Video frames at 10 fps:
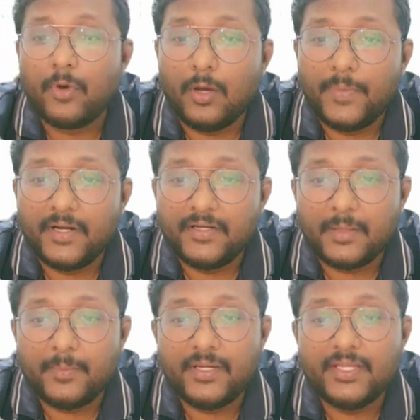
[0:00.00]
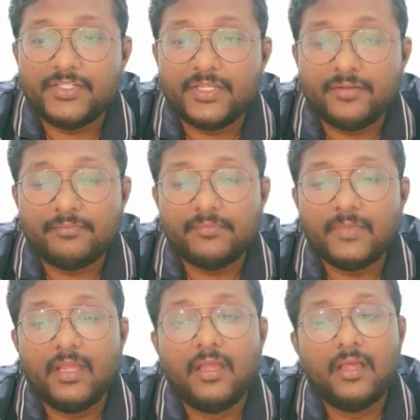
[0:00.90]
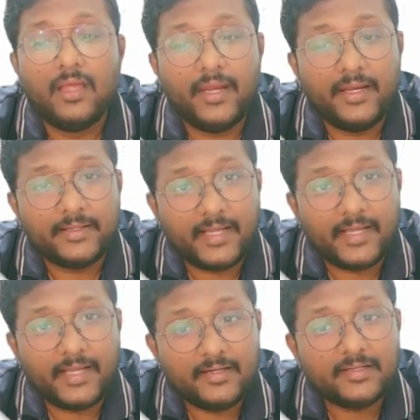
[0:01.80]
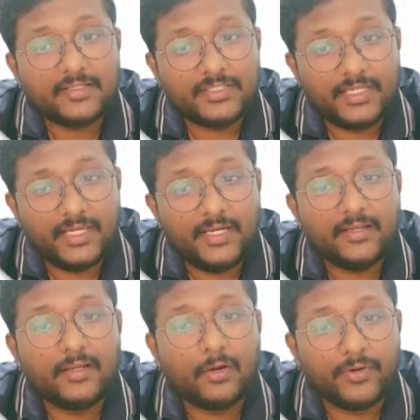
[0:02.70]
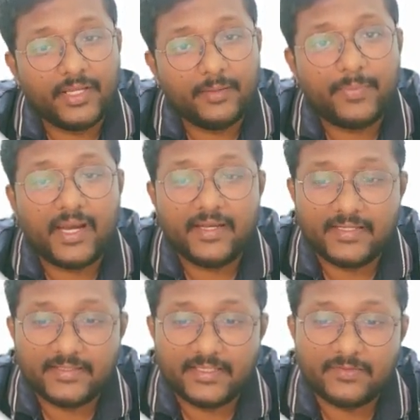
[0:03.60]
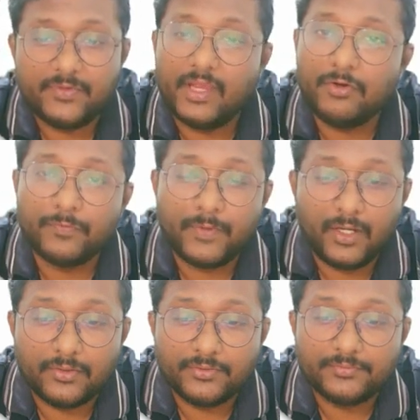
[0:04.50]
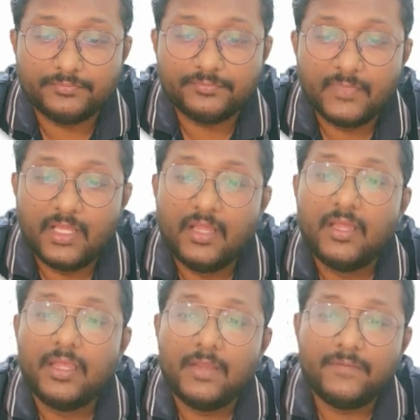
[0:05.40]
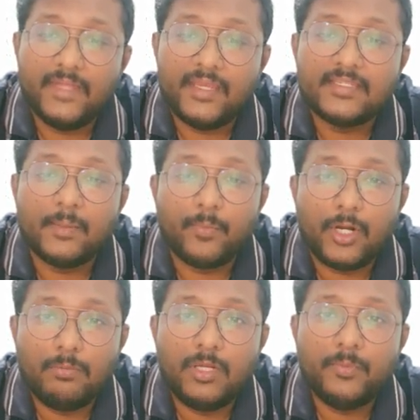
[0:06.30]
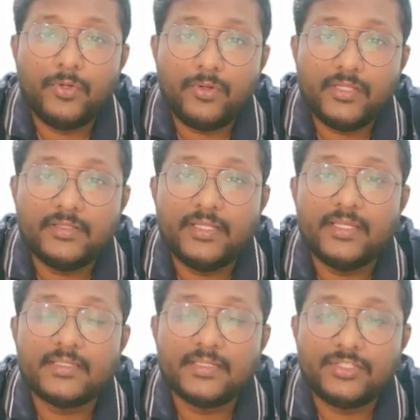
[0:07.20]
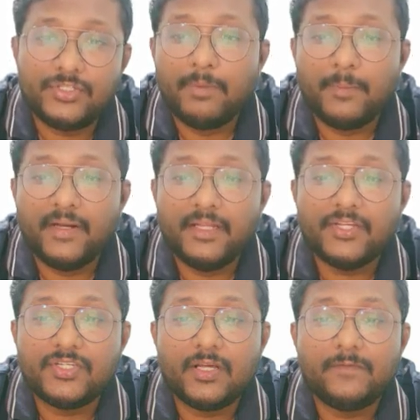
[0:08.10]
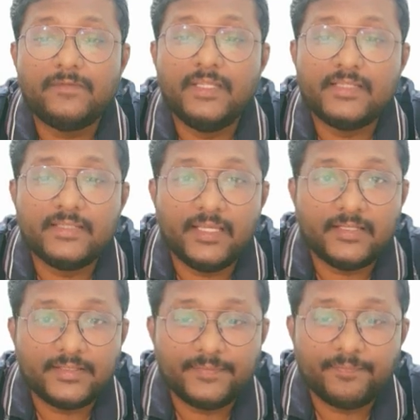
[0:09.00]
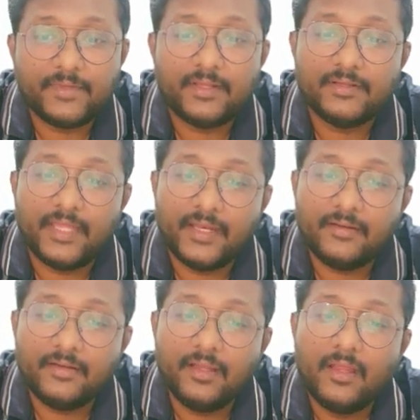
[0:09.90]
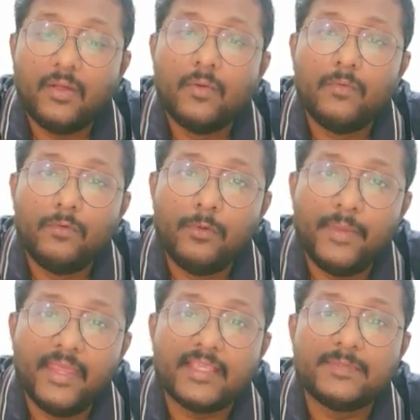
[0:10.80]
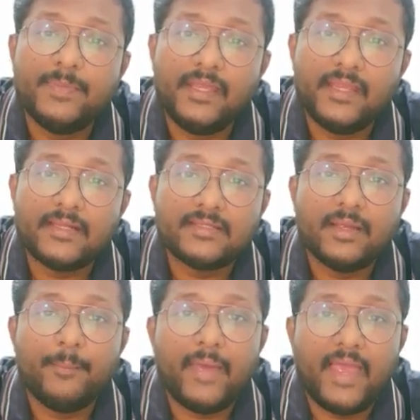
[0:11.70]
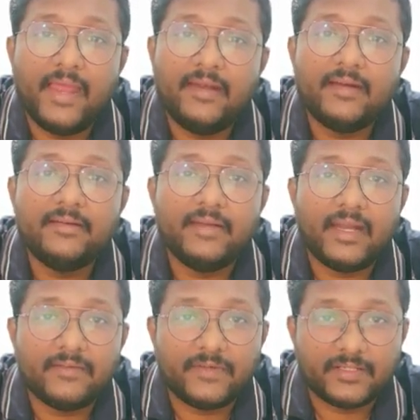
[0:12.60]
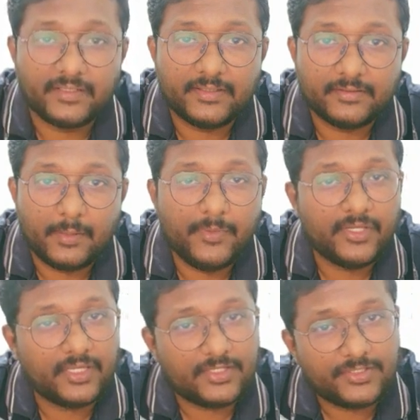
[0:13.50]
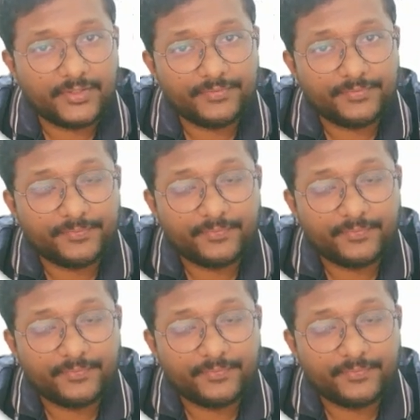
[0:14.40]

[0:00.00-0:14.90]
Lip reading: proper termination, and correct shield grounding practices we have to follow. If there is some problem during these implementation of these things, then we may experience bad network communication.